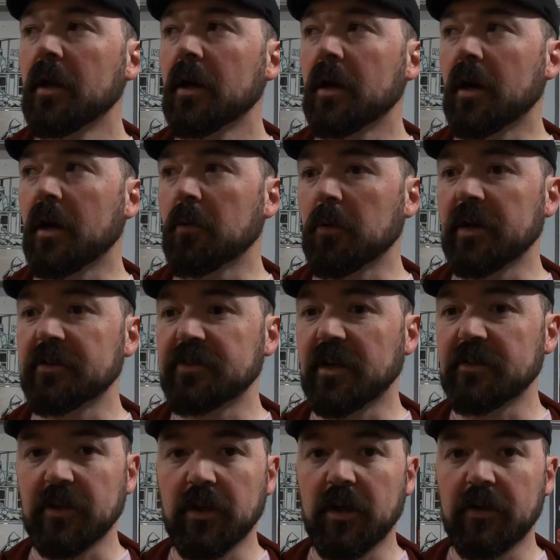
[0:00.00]
where I
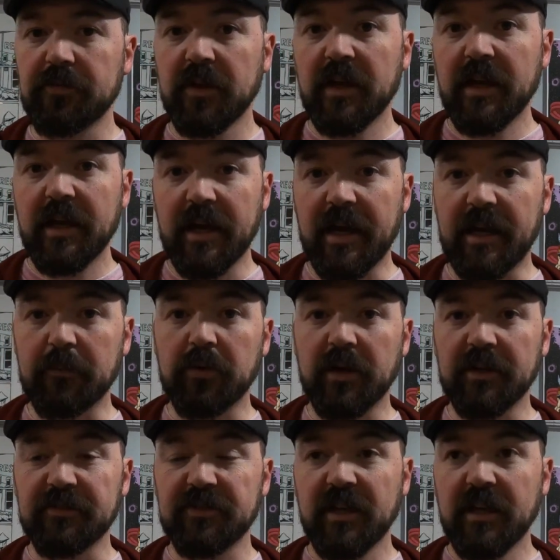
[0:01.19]
sent it off, had it
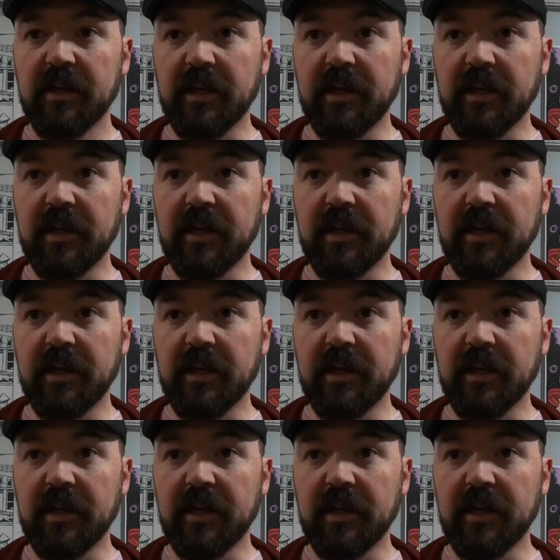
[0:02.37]
pressed,